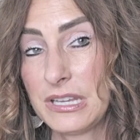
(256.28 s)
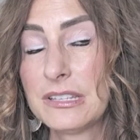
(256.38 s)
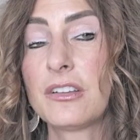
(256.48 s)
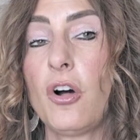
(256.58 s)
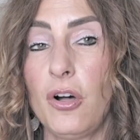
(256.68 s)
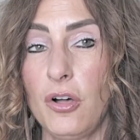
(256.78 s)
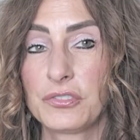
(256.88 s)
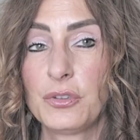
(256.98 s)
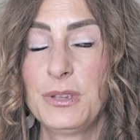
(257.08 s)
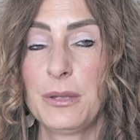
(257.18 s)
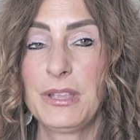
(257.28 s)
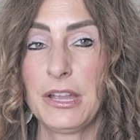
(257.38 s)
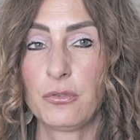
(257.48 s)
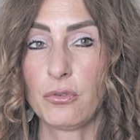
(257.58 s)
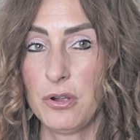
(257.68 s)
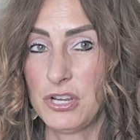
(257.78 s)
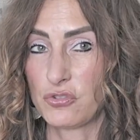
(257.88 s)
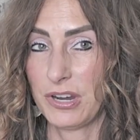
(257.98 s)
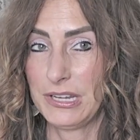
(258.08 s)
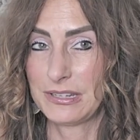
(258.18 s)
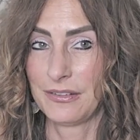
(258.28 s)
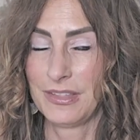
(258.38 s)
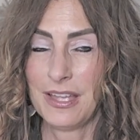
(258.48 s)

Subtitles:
is also becoming a growing trend.